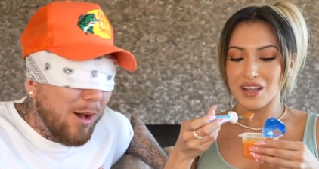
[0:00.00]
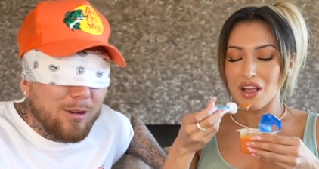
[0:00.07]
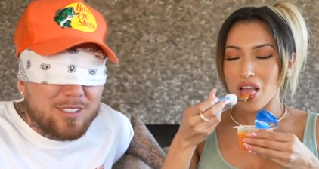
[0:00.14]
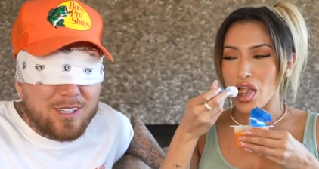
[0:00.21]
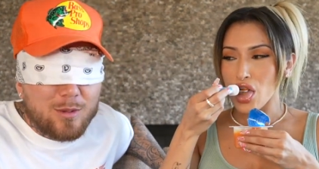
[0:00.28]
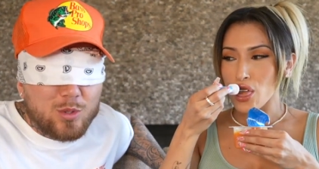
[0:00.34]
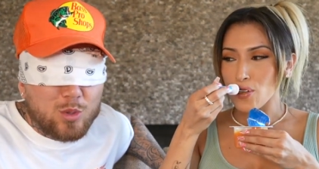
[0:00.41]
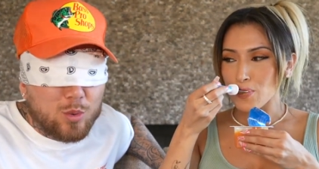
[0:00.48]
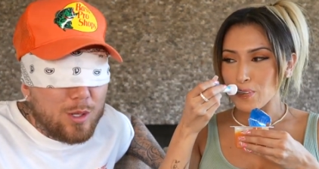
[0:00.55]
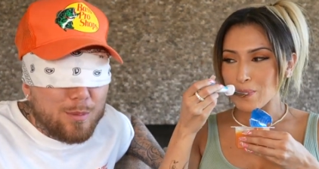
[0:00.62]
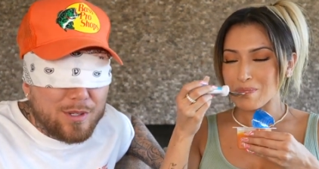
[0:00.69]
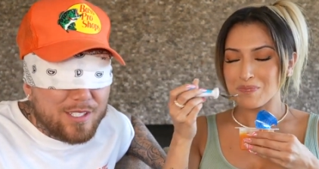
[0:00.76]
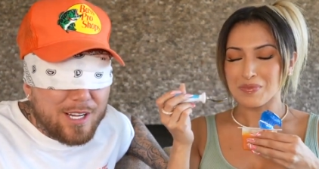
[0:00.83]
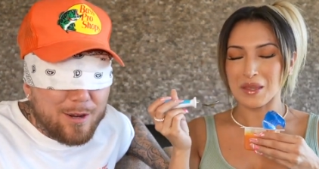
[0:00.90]
Speaker 1: always love
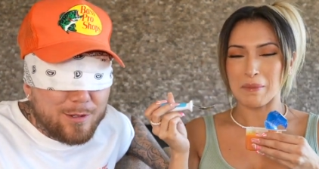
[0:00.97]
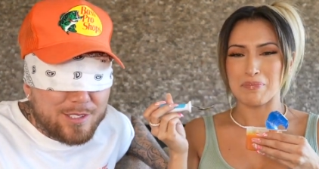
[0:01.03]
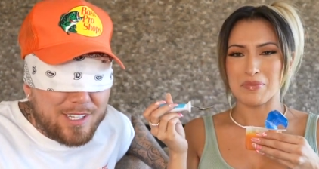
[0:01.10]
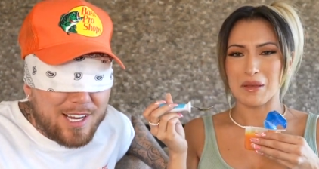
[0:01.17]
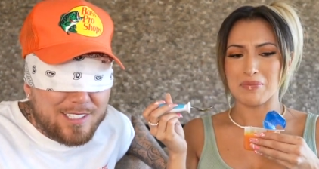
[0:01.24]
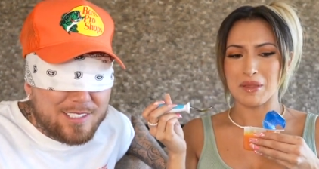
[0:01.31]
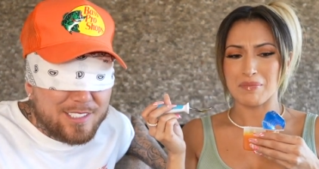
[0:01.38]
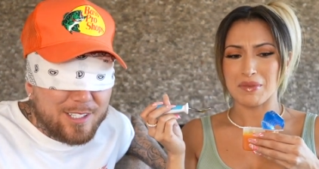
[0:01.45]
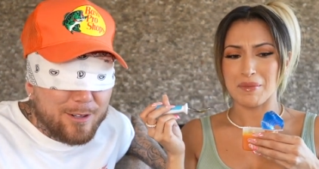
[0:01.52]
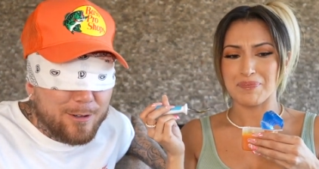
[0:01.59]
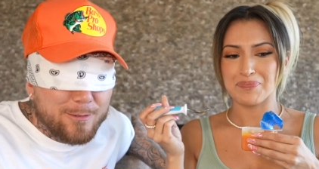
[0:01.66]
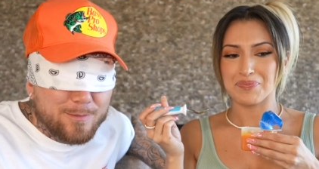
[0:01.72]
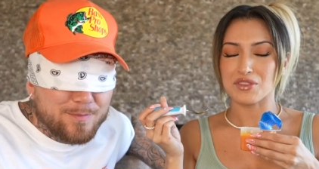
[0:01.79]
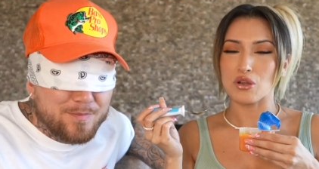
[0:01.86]
sweet potatoes, guys,
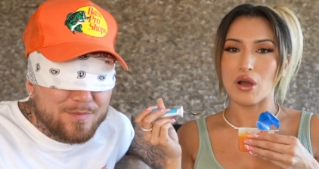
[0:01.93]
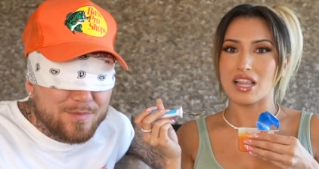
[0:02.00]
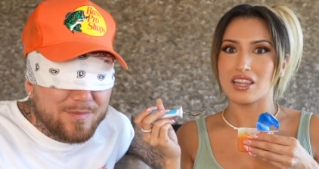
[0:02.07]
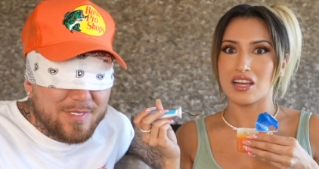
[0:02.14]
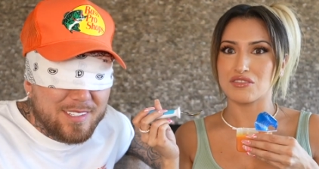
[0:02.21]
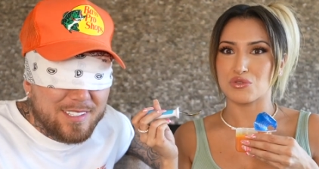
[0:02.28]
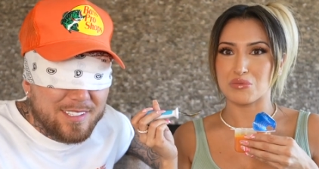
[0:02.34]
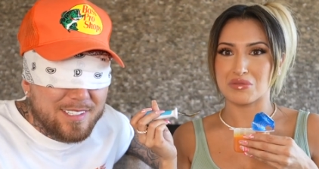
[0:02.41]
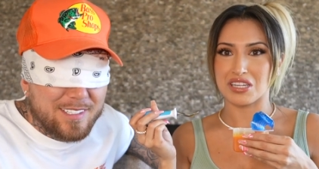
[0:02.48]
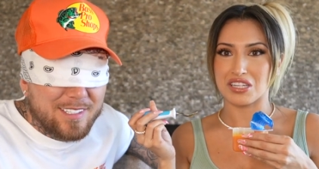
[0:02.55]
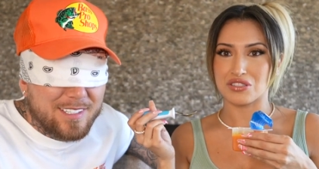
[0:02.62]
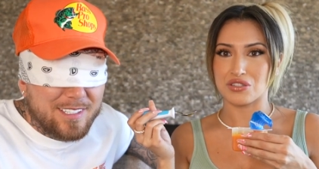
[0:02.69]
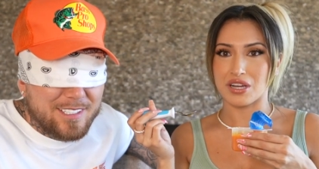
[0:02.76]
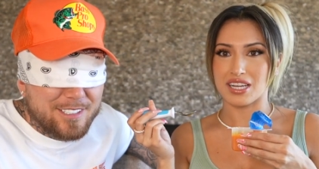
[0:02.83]
so... Oh, I love sweet
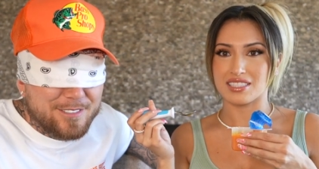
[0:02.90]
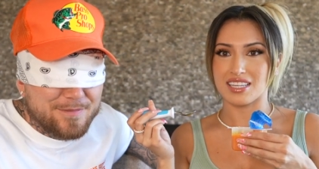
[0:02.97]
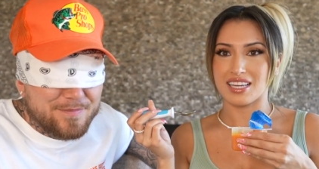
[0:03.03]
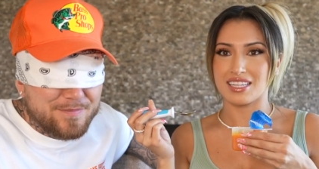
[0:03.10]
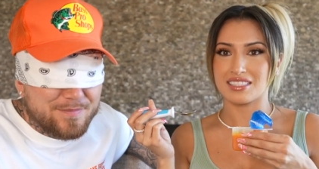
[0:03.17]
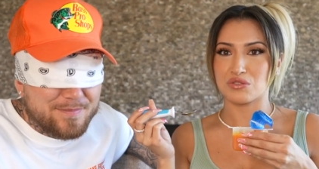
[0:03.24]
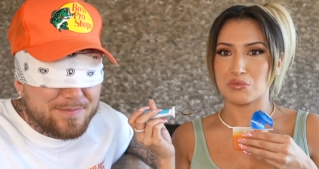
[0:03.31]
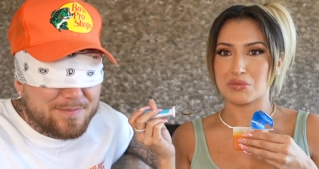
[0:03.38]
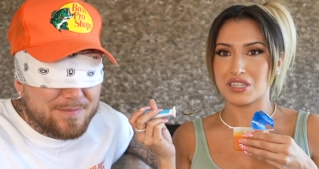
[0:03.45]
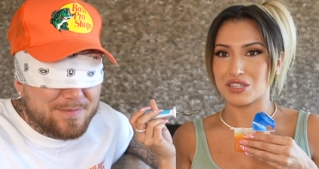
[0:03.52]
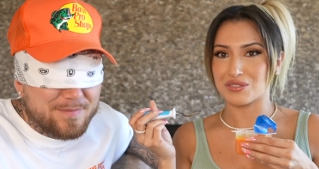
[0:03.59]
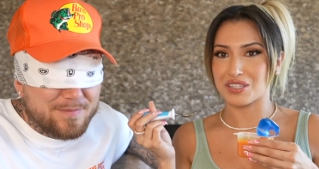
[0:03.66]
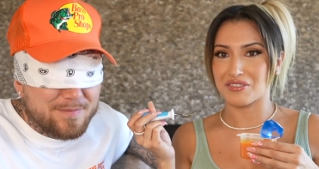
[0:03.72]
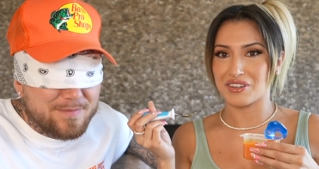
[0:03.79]
potatoes, you guys. I eat sweet
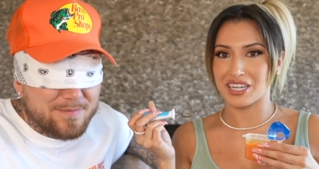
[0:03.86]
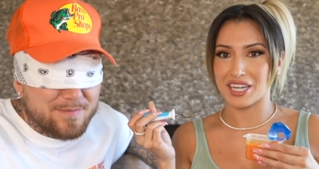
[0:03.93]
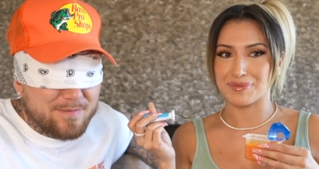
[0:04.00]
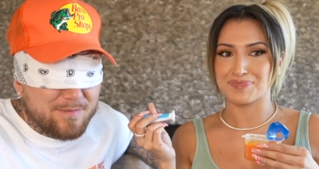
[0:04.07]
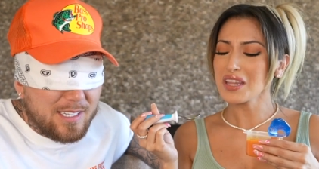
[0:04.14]
potatoes every day.